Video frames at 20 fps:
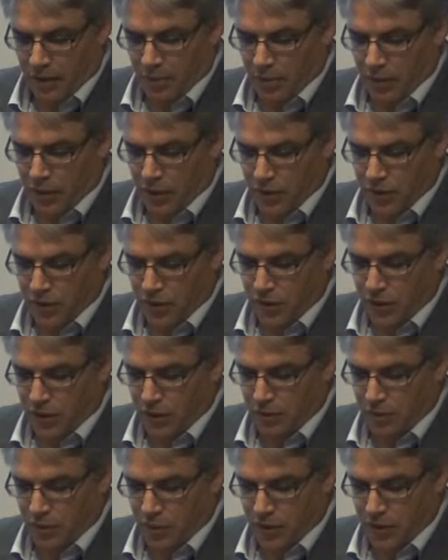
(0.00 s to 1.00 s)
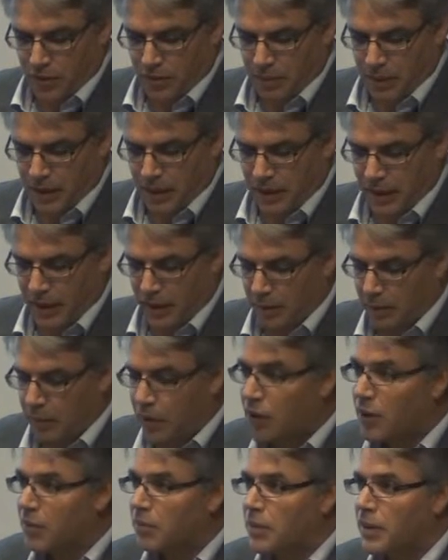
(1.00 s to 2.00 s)
We also don't want to be down the
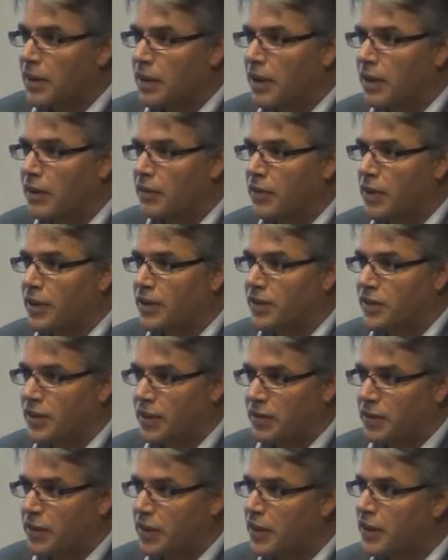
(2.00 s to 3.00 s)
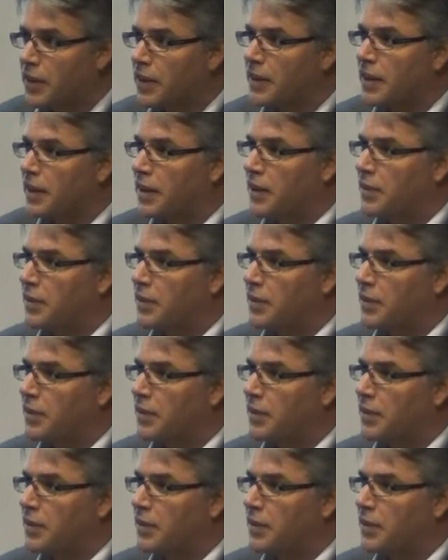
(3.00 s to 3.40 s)
bottom where the current velocities aren't very good.